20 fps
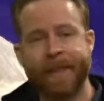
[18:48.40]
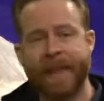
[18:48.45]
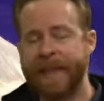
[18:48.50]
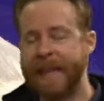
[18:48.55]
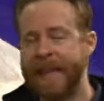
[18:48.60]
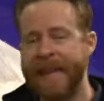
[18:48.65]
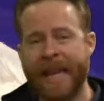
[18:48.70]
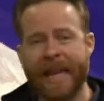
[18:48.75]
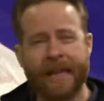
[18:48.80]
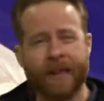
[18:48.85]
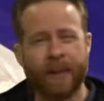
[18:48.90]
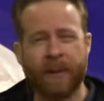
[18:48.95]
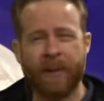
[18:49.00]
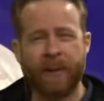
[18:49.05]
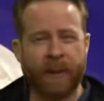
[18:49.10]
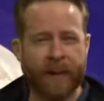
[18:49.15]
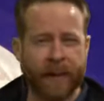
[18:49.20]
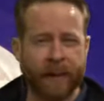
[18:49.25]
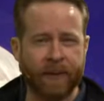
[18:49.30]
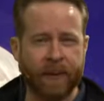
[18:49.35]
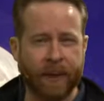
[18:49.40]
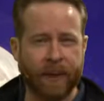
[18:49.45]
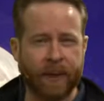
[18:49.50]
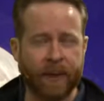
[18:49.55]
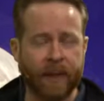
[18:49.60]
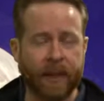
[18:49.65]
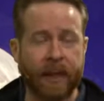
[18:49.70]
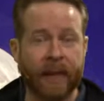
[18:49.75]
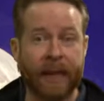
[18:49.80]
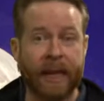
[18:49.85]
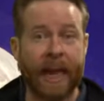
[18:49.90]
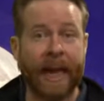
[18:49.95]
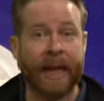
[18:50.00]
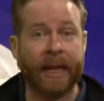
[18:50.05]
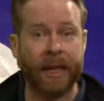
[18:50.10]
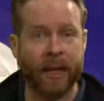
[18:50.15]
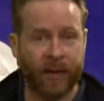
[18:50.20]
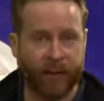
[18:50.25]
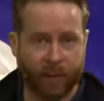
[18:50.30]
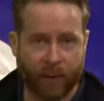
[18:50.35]
they can't survive under the
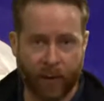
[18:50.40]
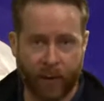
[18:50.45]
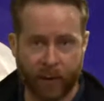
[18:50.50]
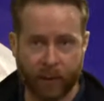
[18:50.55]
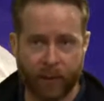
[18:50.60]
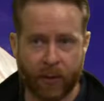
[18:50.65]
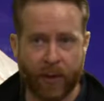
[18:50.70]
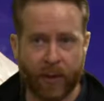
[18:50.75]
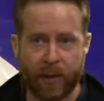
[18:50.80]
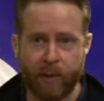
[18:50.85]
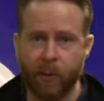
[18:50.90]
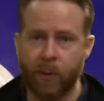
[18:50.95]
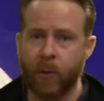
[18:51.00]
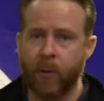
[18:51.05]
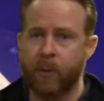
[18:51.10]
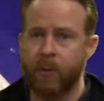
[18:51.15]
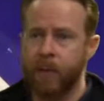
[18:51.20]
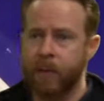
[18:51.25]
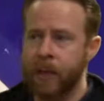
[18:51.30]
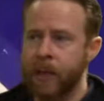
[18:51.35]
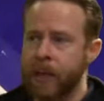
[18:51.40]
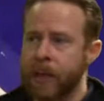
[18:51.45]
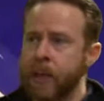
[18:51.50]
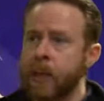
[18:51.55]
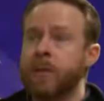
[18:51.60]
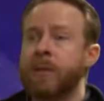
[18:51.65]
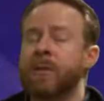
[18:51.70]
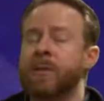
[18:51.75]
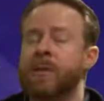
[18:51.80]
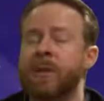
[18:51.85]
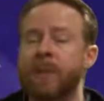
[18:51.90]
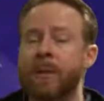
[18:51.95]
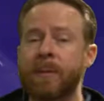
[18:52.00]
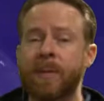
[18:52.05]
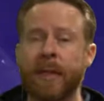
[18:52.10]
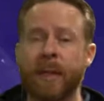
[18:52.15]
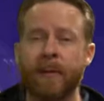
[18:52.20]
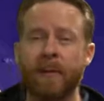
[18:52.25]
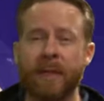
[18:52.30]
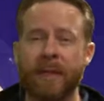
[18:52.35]
lack of pressure anymore. Or
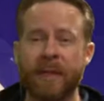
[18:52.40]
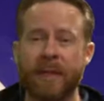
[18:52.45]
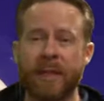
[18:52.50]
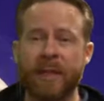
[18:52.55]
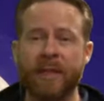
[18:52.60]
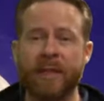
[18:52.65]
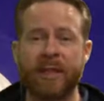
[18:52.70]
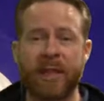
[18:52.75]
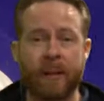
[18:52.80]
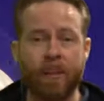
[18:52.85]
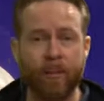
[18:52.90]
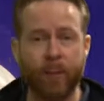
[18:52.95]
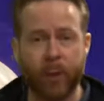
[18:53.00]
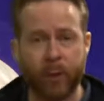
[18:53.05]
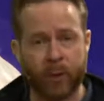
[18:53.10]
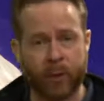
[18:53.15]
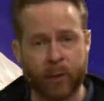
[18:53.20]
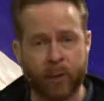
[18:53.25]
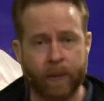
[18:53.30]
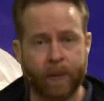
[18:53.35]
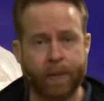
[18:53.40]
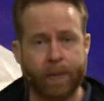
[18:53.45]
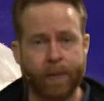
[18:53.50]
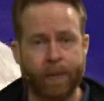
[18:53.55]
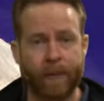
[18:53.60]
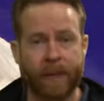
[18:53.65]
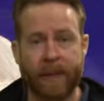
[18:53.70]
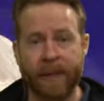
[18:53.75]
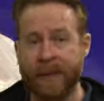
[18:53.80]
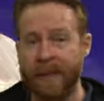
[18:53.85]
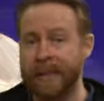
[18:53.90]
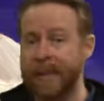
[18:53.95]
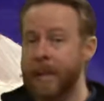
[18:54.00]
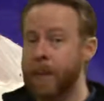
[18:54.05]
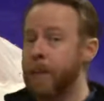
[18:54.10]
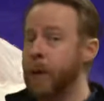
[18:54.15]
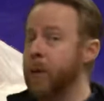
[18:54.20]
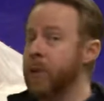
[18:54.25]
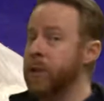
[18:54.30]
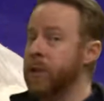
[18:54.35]
sometimes it's the temperature. The
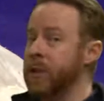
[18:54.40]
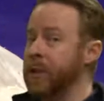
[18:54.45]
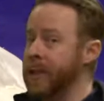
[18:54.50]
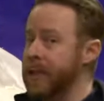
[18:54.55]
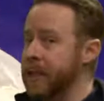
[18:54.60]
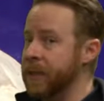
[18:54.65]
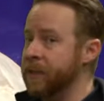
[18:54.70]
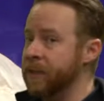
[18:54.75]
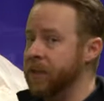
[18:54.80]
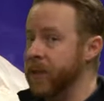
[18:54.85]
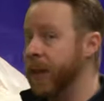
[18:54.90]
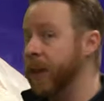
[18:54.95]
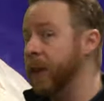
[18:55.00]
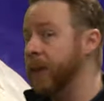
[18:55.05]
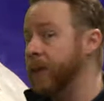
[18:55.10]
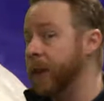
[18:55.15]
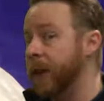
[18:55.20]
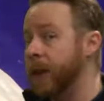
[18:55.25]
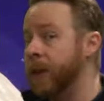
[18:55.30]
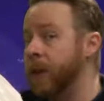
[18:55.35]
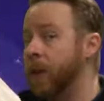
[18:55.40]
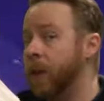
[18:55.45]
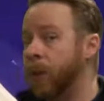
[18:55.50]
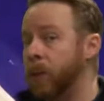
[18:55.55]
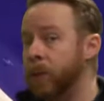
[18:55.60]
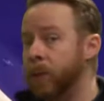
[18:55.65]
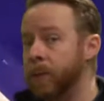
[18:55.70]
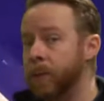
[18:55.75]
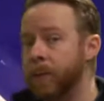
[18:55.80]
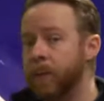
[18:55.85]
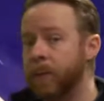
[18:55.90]
deep ocean is very, very cold.